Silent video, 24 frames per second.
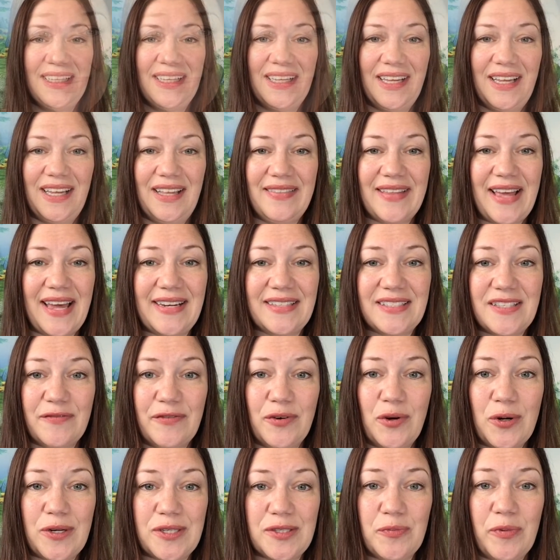And that is, of
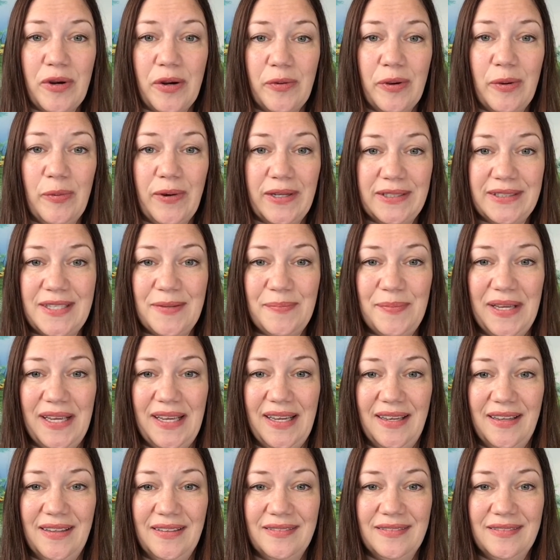course, where we want to be.